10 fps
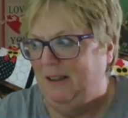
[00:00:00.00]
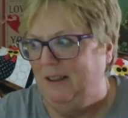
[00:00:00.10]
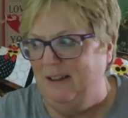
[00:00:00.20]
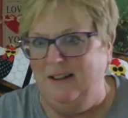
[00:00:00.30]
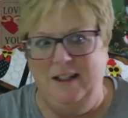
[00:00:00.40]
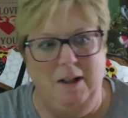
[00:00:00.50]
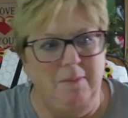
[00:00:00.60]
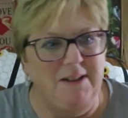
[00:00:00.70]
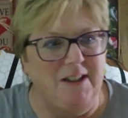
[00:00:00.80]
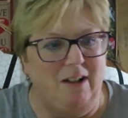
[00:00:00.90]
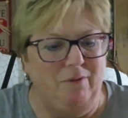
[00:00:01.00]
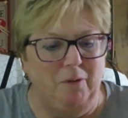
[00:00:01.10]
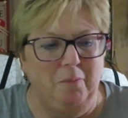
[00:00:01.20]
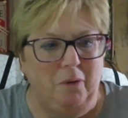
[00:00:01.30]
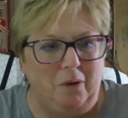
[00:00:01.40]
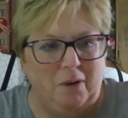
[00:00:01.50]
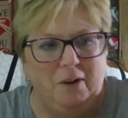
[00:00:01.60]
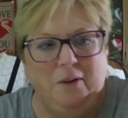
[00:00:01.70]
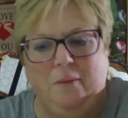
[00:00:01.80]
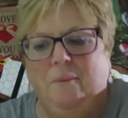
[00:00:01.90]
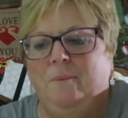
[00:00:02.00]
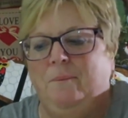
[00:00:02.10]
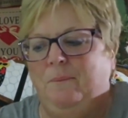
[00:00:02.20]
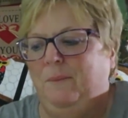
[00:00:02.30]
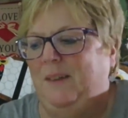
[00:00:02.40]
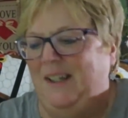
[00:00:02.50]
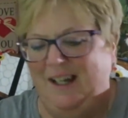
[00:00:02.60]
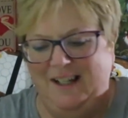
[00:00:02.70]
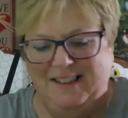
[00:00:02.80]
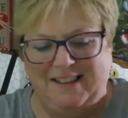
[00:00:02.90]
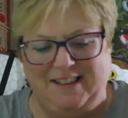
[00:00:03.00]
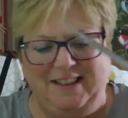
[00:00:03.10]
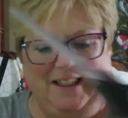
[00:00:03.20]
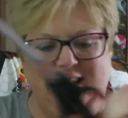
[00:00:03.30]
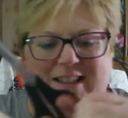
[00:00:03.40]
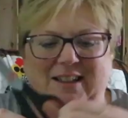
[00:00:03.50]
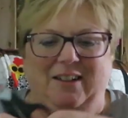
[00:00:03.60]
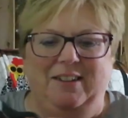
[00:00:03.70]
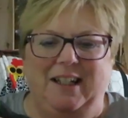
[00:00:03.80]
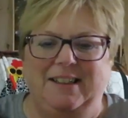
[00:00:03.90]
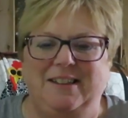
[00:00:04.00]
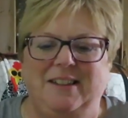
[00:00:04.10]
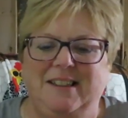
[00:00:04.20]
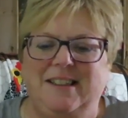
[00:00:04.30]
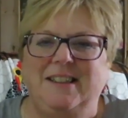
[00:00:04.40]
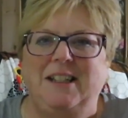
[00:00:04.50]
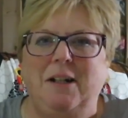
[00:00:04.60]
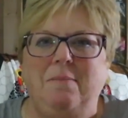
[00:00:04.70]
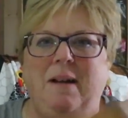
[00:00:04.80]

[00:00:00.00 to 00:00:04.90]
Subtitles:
to look on Amazon for more. Yes. Okay, so this is our